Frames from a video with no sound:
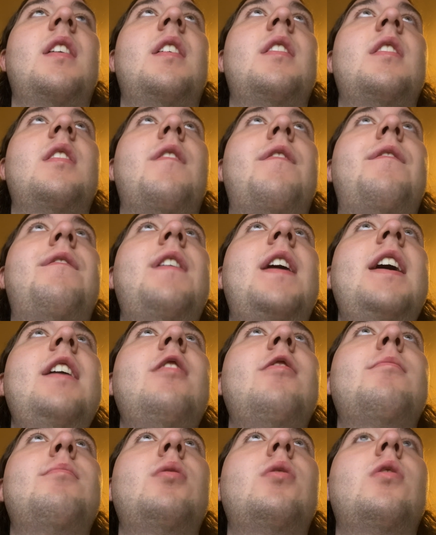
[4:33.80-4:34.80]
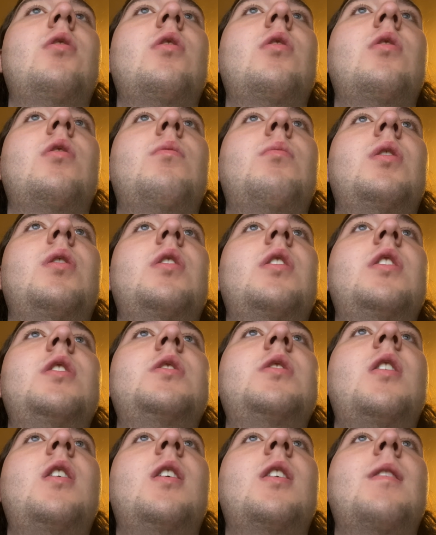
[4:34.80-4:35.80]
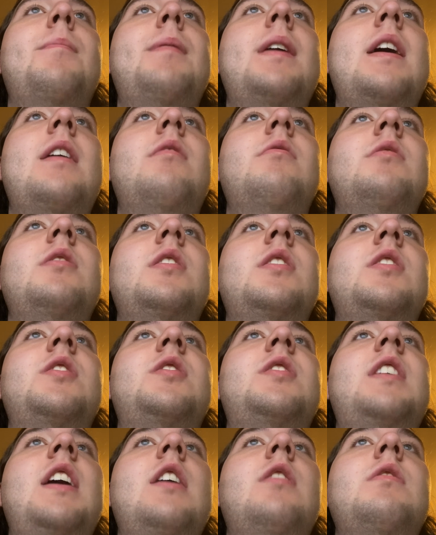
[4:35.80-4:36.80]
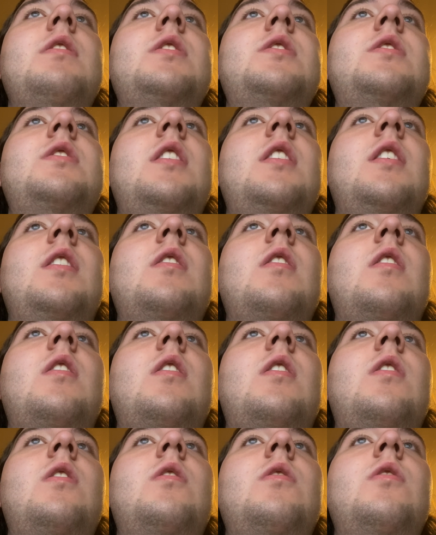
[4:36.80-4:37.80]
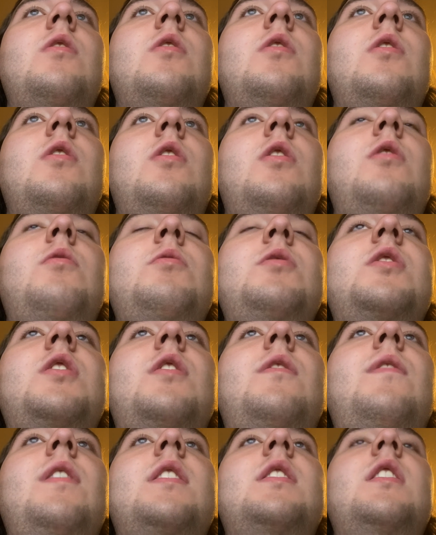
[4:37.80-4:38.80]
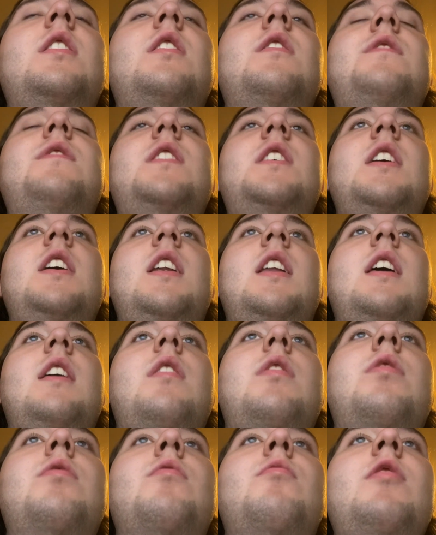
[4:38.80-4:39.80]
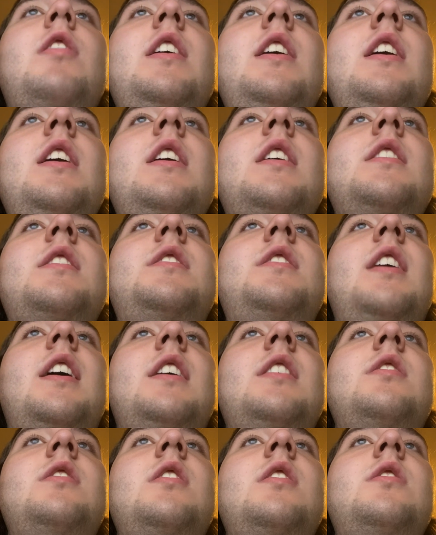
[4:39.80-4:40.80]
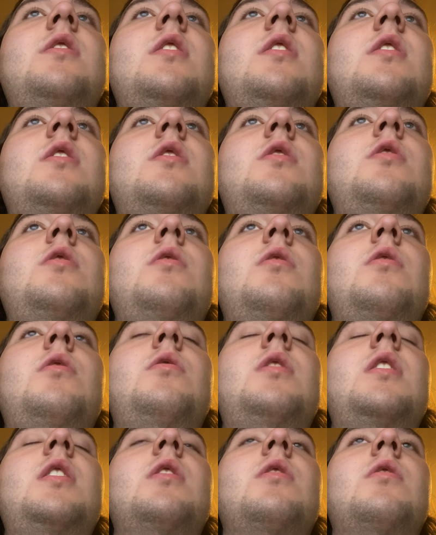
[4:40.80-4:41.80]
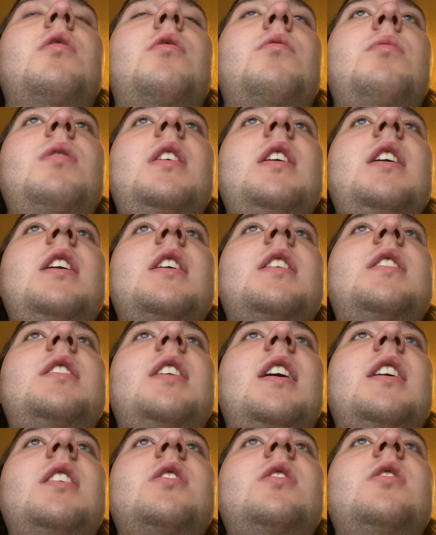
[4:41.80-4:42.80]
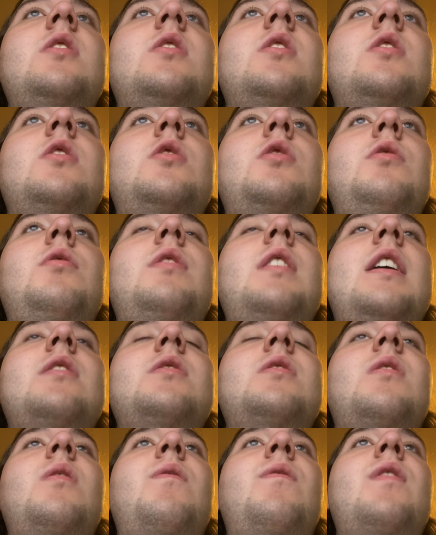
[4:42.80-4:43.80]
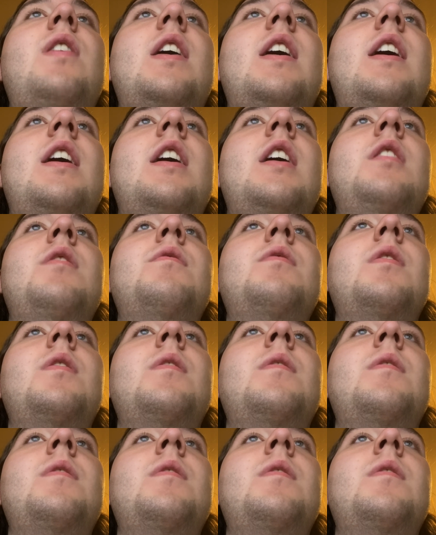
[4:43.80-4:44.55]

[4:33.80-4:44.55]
The final murderer we're going to talk about is Gary Sinegal, who was convicted of killing 3 in Texas who killed 3 in Texas in 2005.